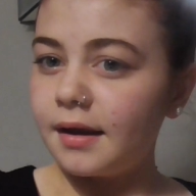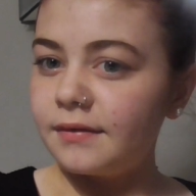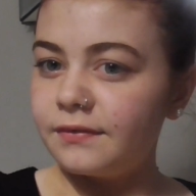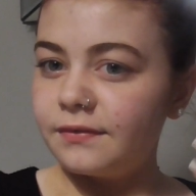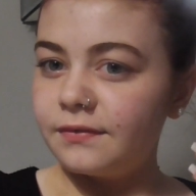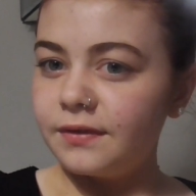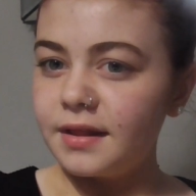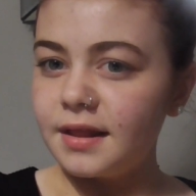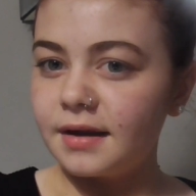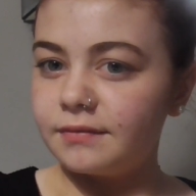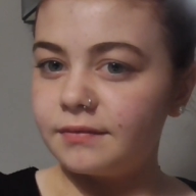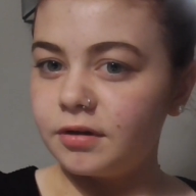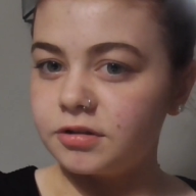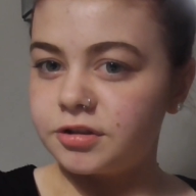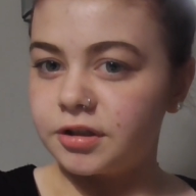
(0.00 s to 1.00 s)
I feel like
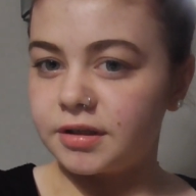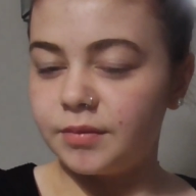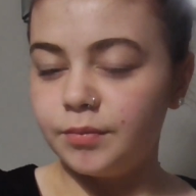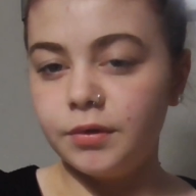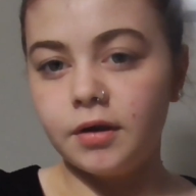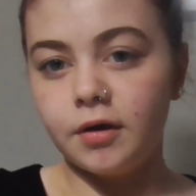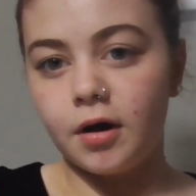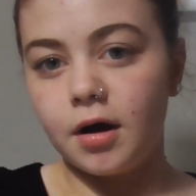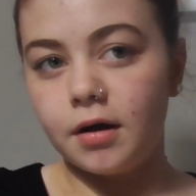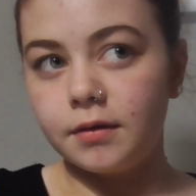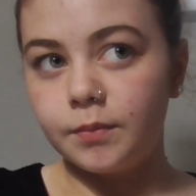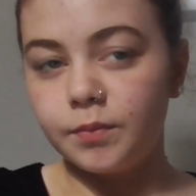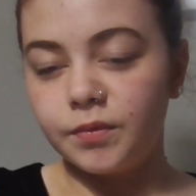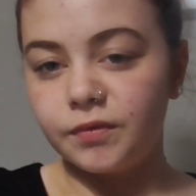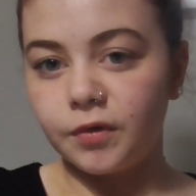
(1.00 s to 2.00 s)
I've not checked in with you,
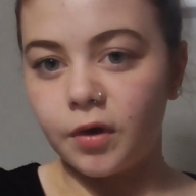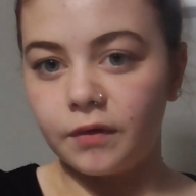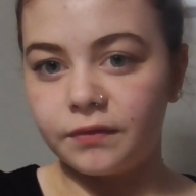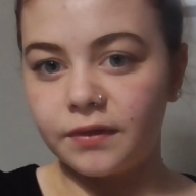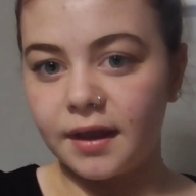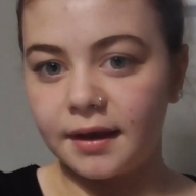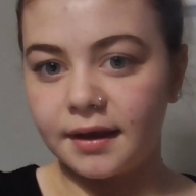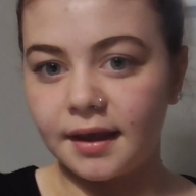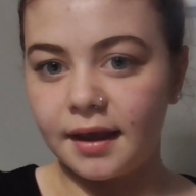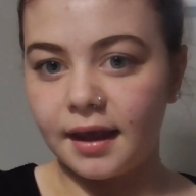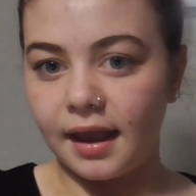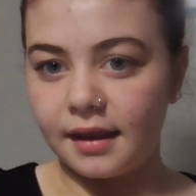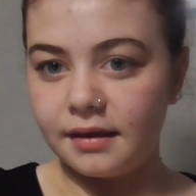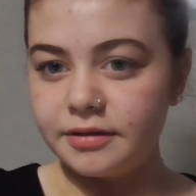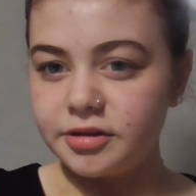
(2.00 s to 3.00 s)
with you all for like
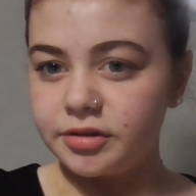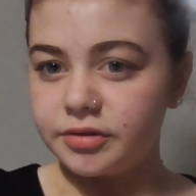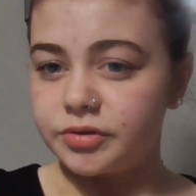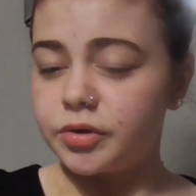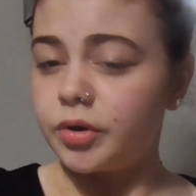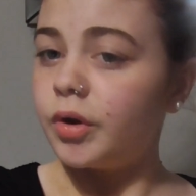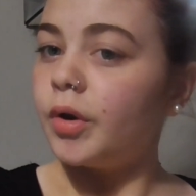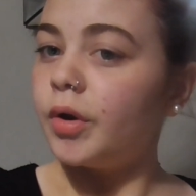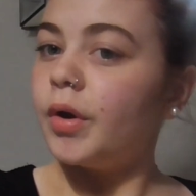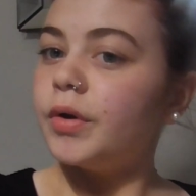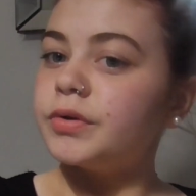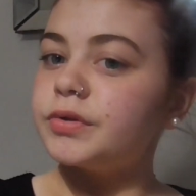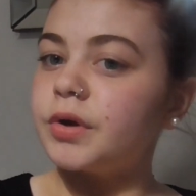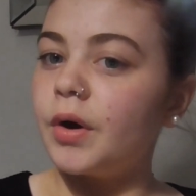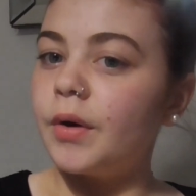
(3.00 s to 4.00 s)
ages.
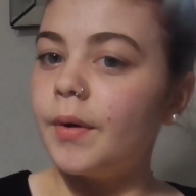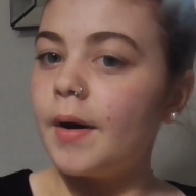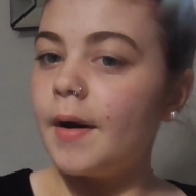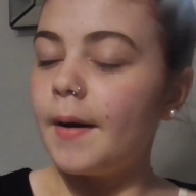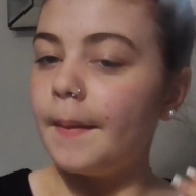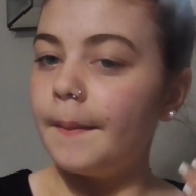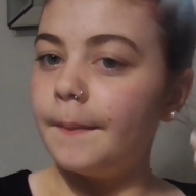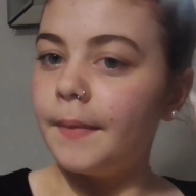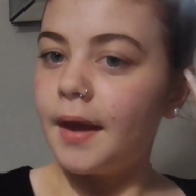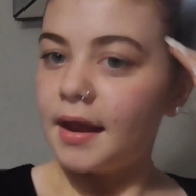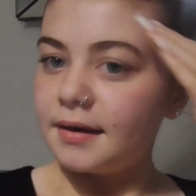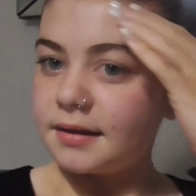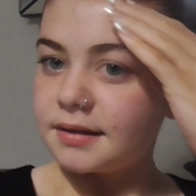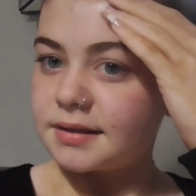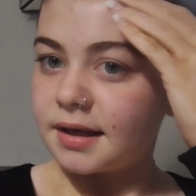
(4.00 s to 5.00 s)
So I'm
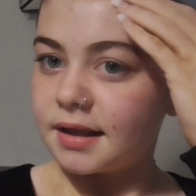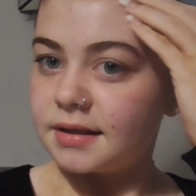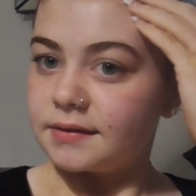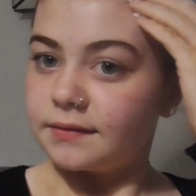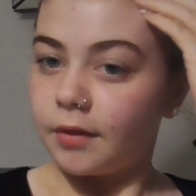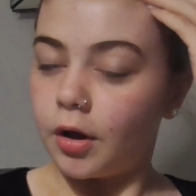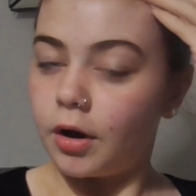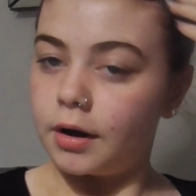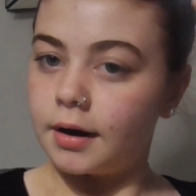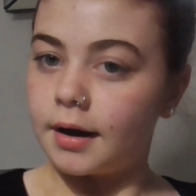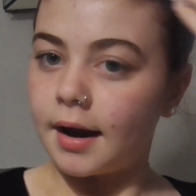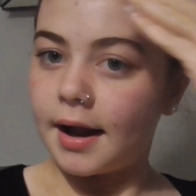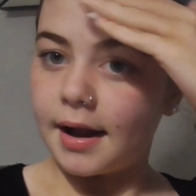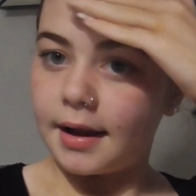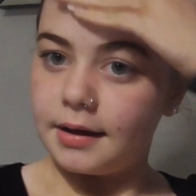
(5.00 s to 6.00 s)
ending today's
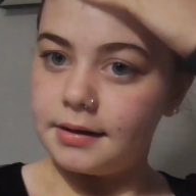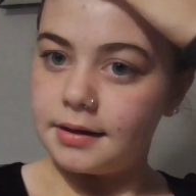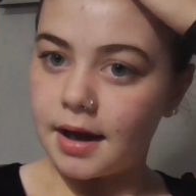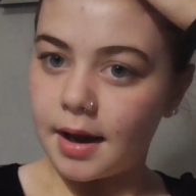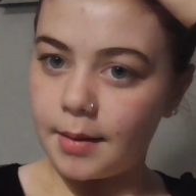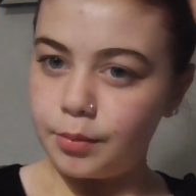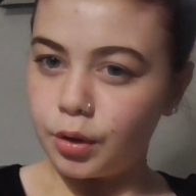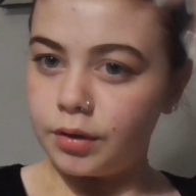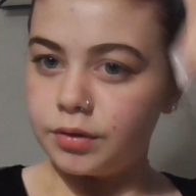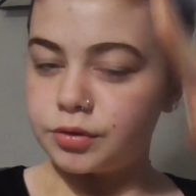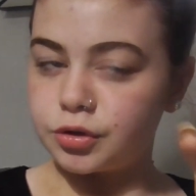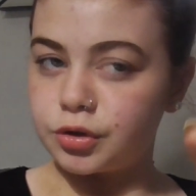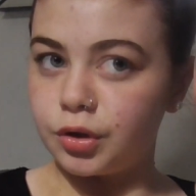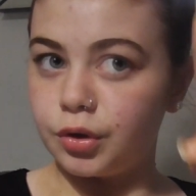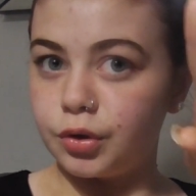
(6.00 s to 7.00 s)
vlog and I'm not in
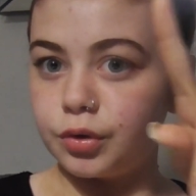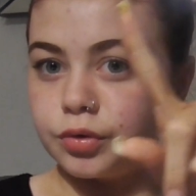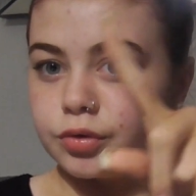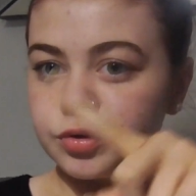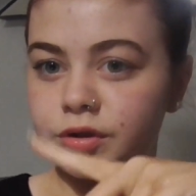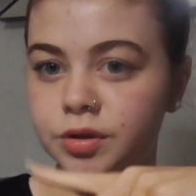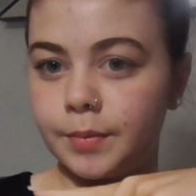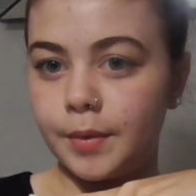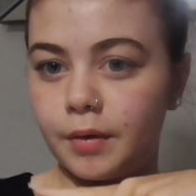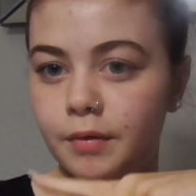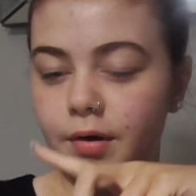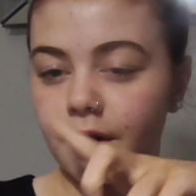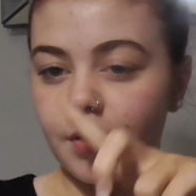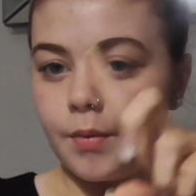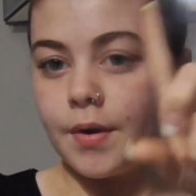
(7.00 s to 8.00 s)
school
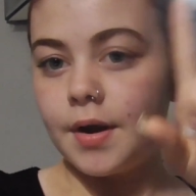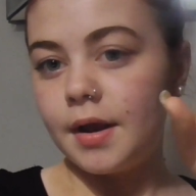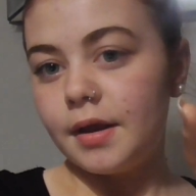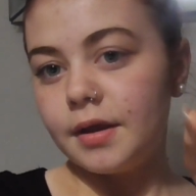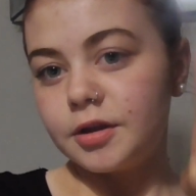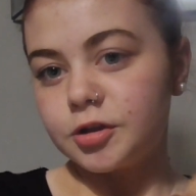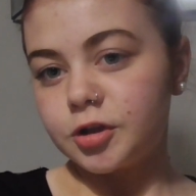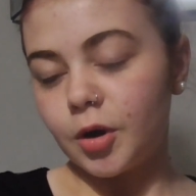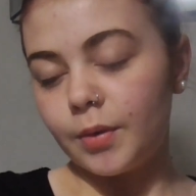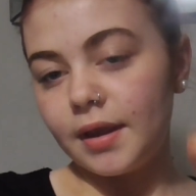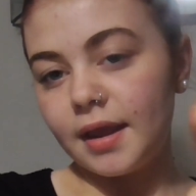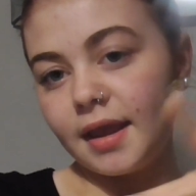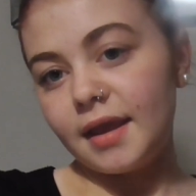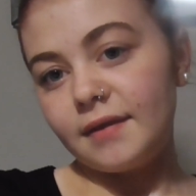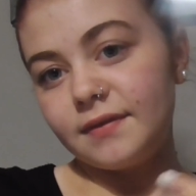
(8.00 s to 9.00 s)
tomorrow.
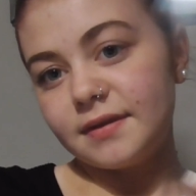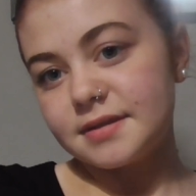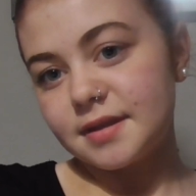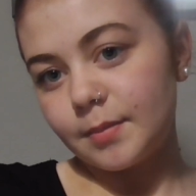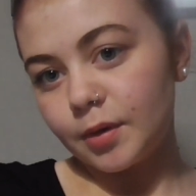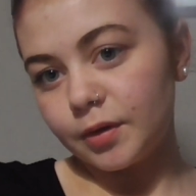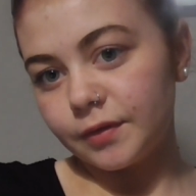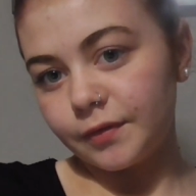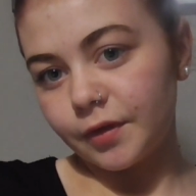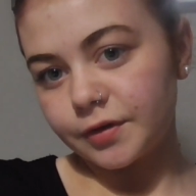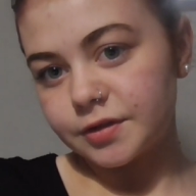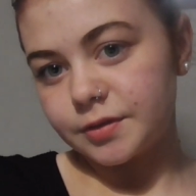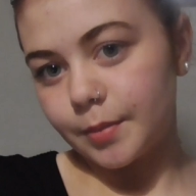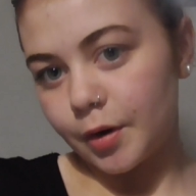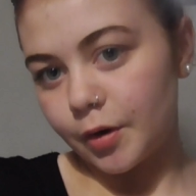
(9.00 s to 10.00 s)
So if you see me on the
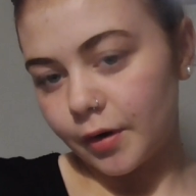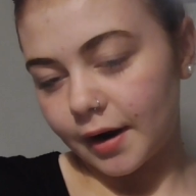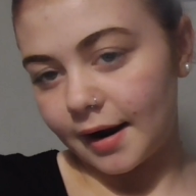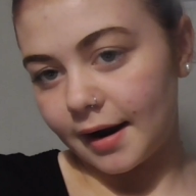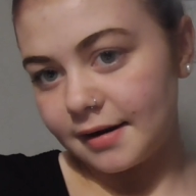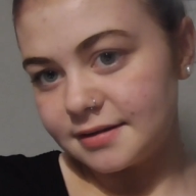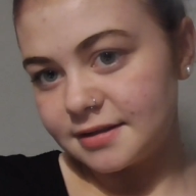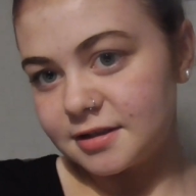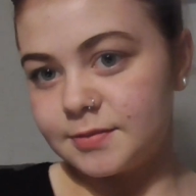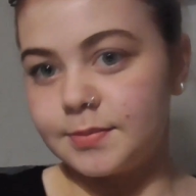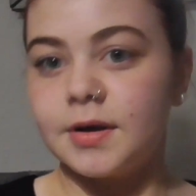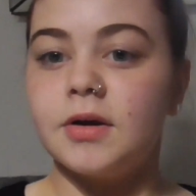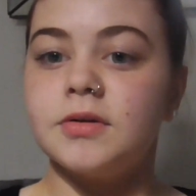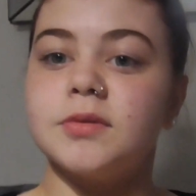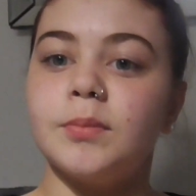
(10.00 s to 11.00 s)
vlogs tomorrow guys, it's
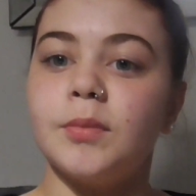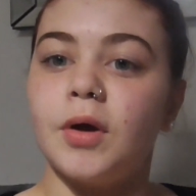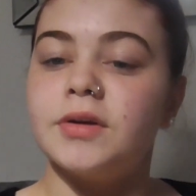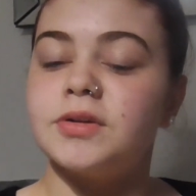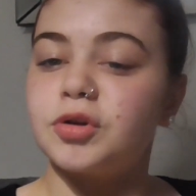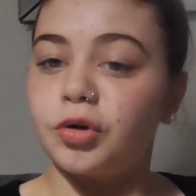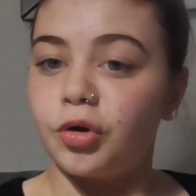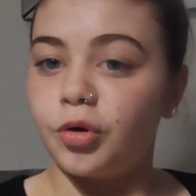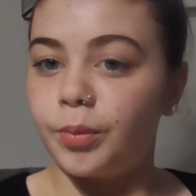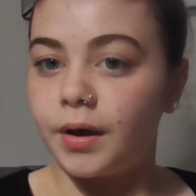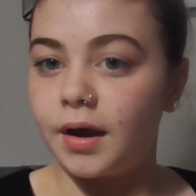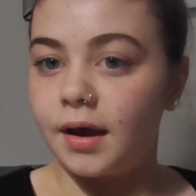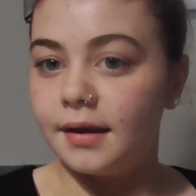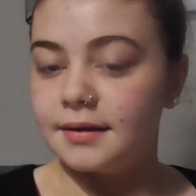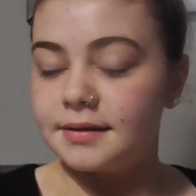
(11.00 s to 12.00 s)
because I'm not in school
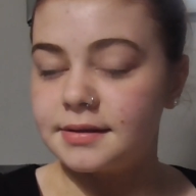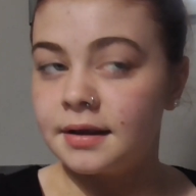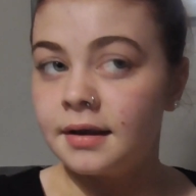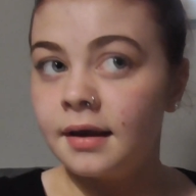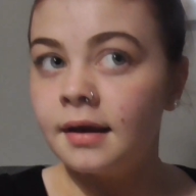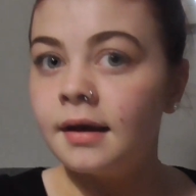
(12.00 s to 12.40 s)
because